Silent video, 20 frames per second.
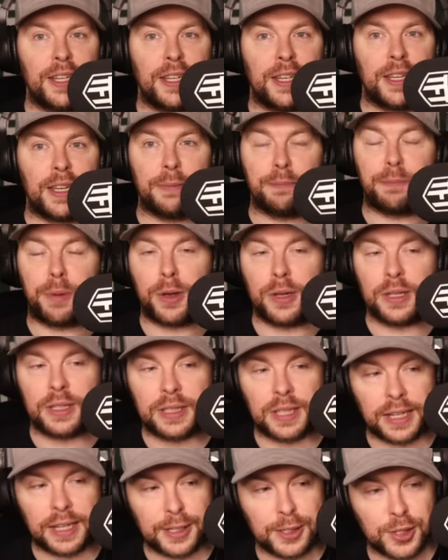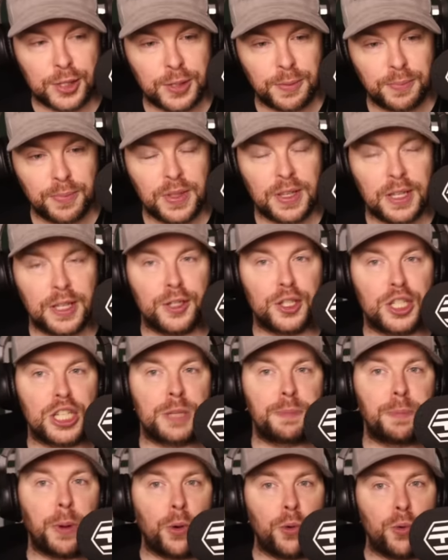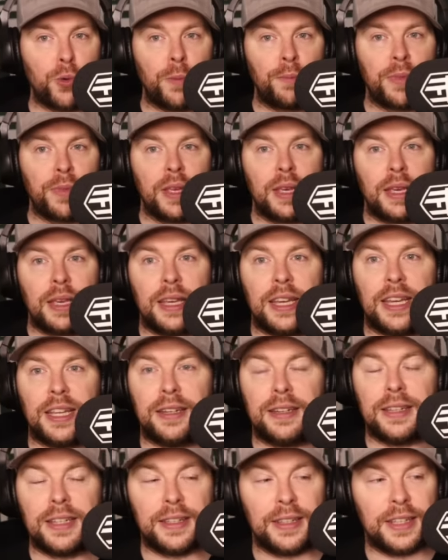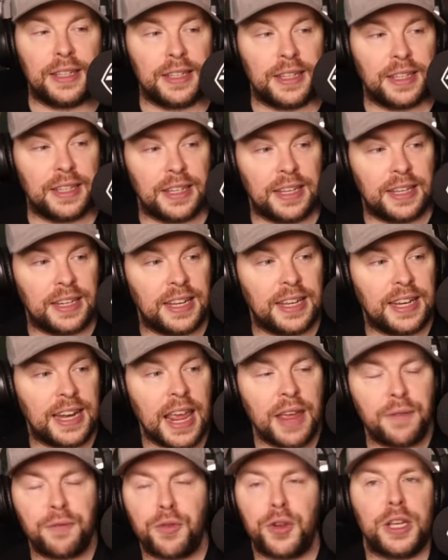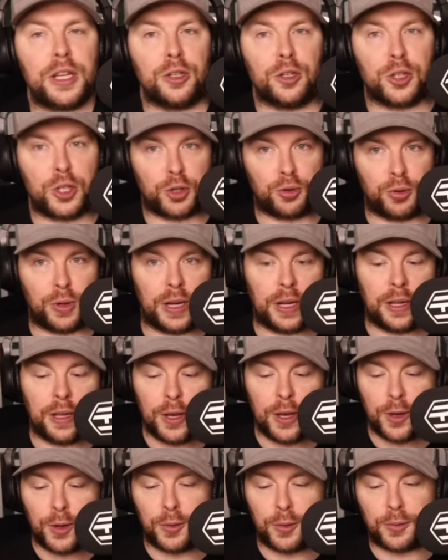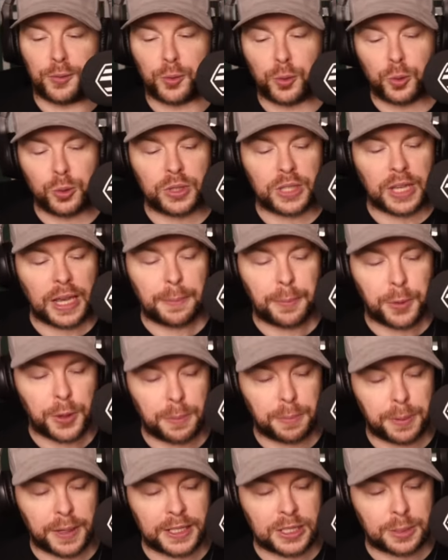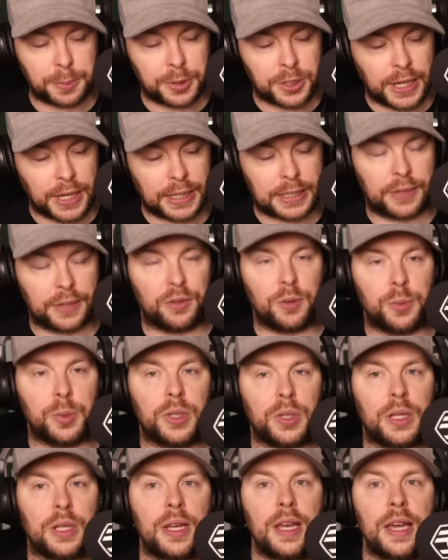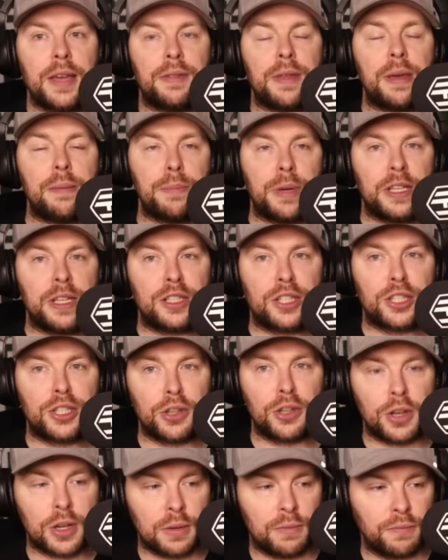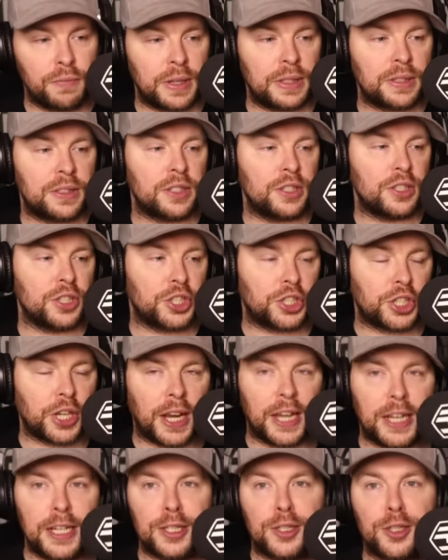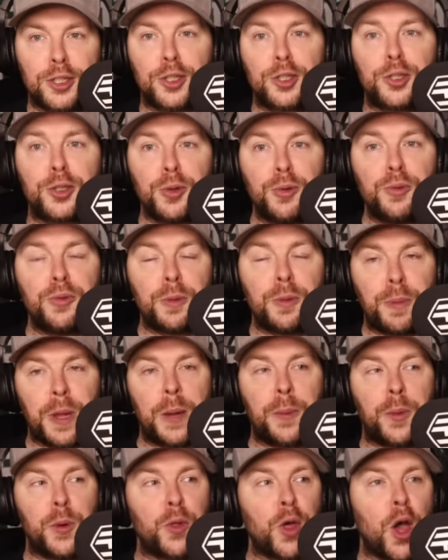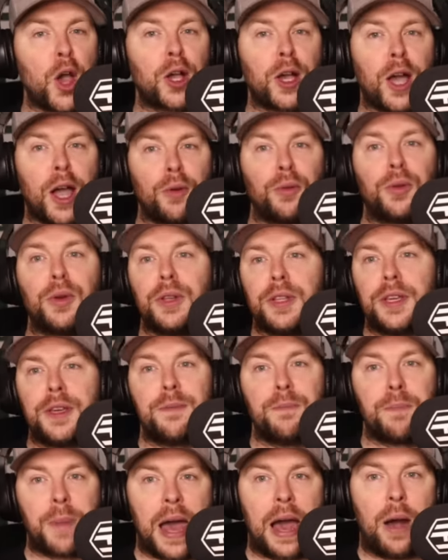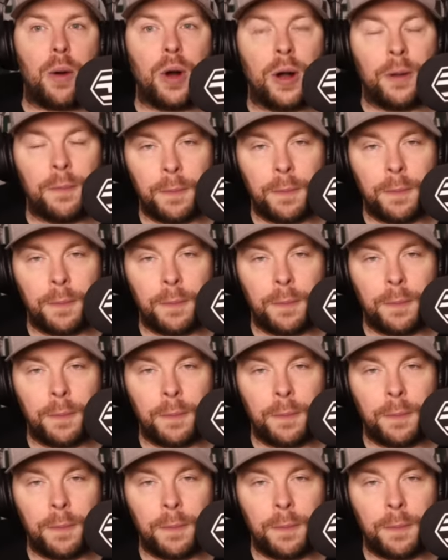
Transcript: in politics, in sport, in, in, in, in every industry, of rules that get put in place to protect everybody, then being circumvented and changed to suit the people that are currently in power.